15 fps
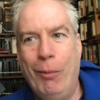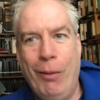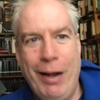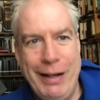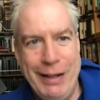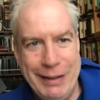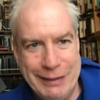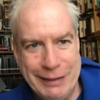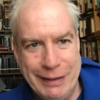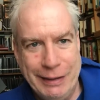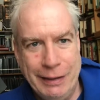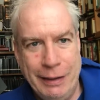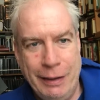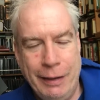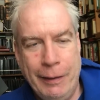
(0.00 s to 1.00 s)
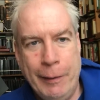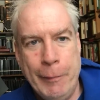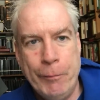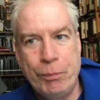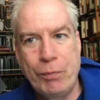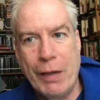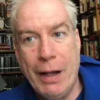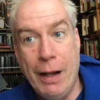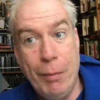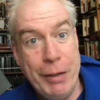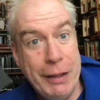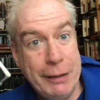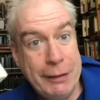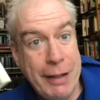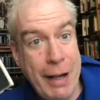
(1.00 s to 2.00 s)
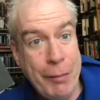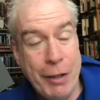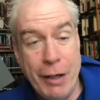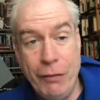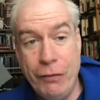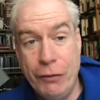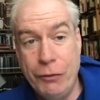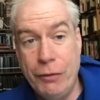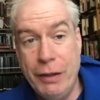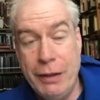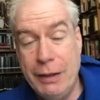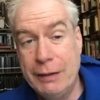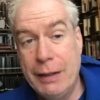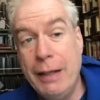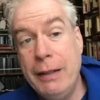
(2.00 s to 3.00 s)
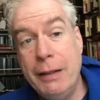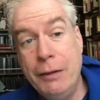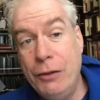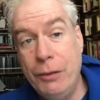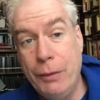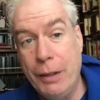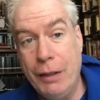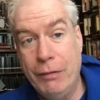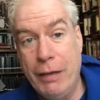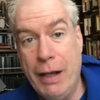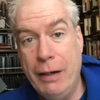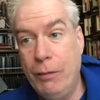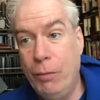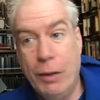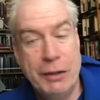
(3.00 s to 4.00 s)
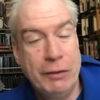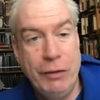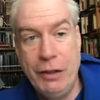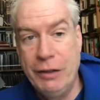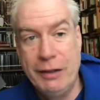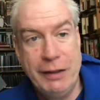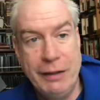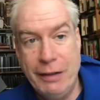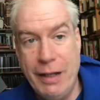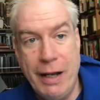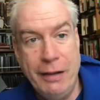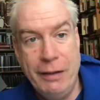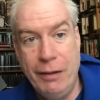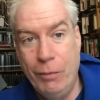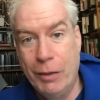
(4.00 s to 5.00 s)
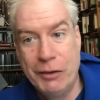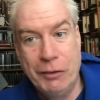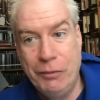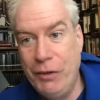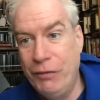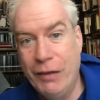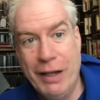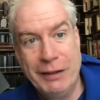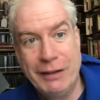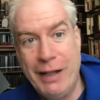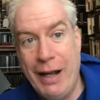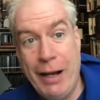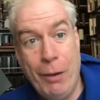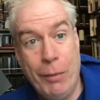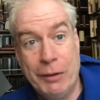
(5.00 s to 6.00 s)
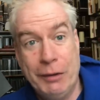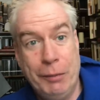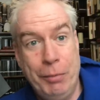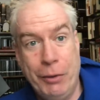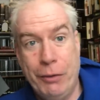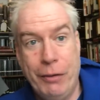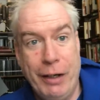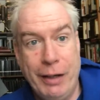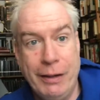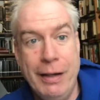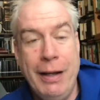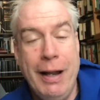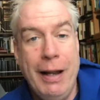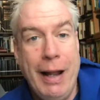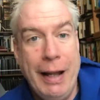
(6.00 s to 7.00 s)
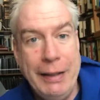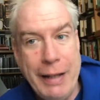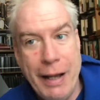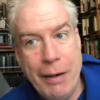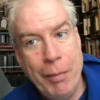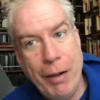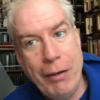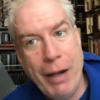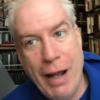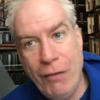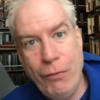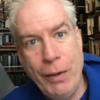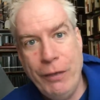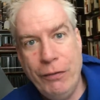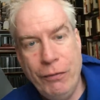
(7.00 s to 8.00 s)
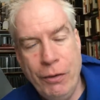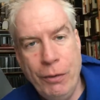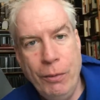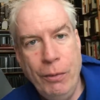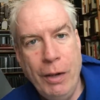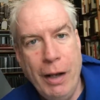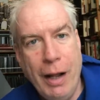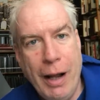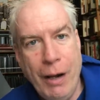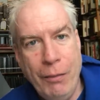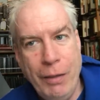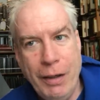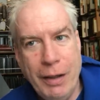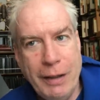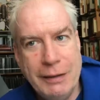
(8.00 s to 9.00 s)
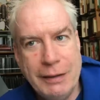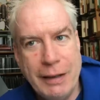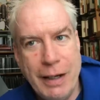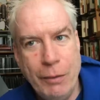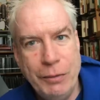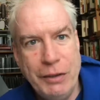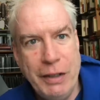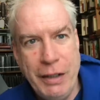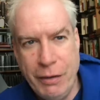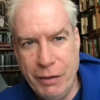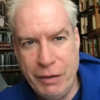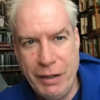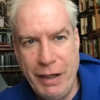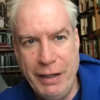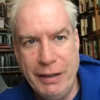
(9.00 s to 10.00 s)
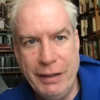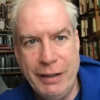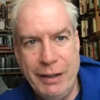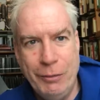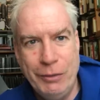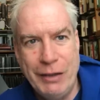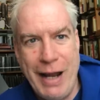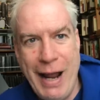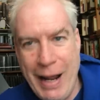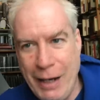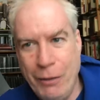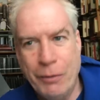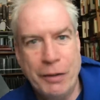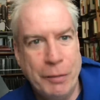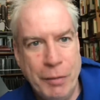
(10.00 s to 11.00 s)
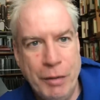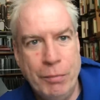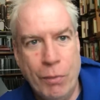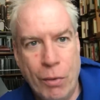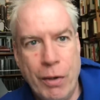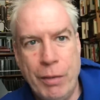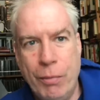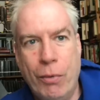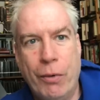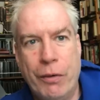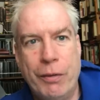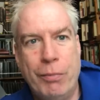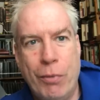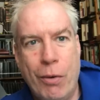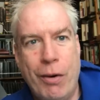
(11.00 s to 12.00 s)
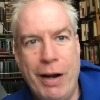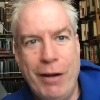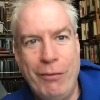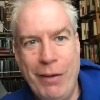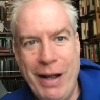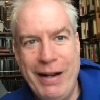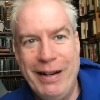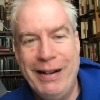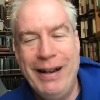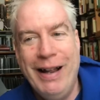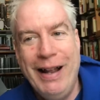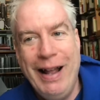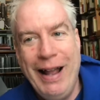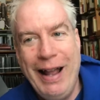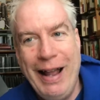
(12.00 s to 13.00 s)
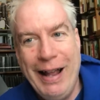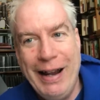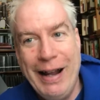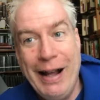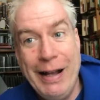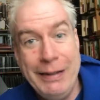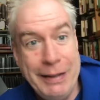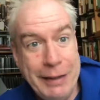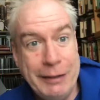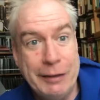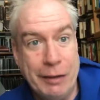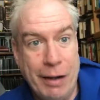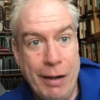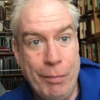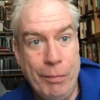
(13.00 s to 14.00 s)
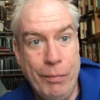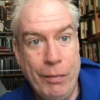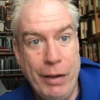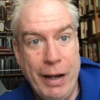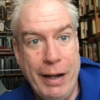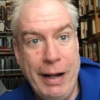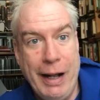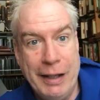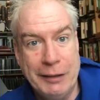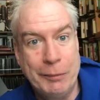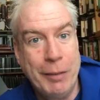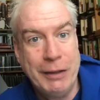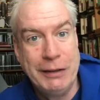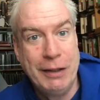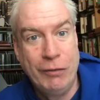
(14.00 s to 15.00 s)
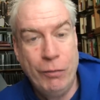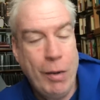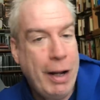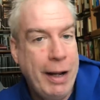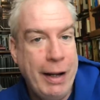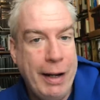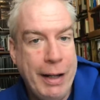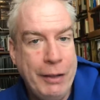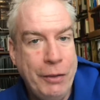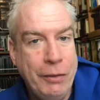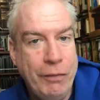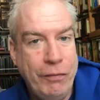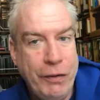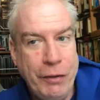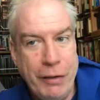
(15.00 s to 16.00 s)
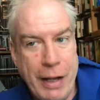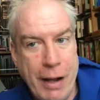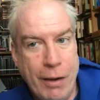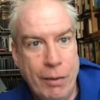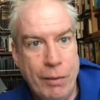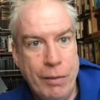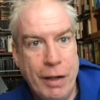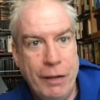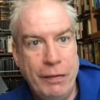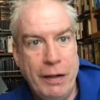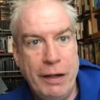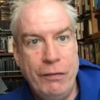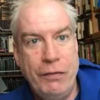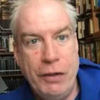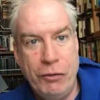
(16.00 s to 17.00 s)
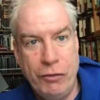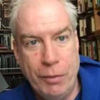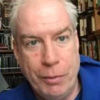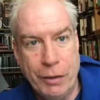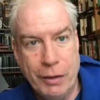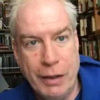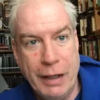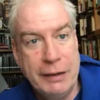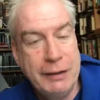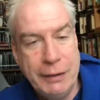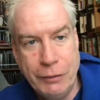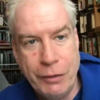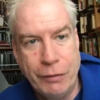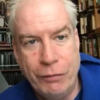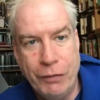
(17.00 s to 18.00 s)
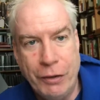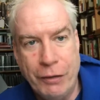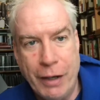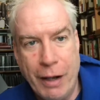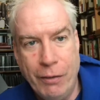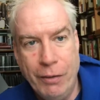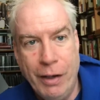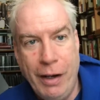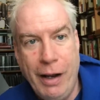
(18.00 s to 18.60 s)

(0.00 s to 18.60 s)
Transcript: What is it? Uh, but at the time that I first read this, I didn't do any of that. It wasn't instinct yet, it wasn't reflex, and I wasn't a book critic. And yet, about halfway through, I realized that I was irritated, that it was angering me more and more the more I read it. And I did stop and ask myself why, and I couldn't figure it out. And then I finished the book, and I still couldn't figure it out.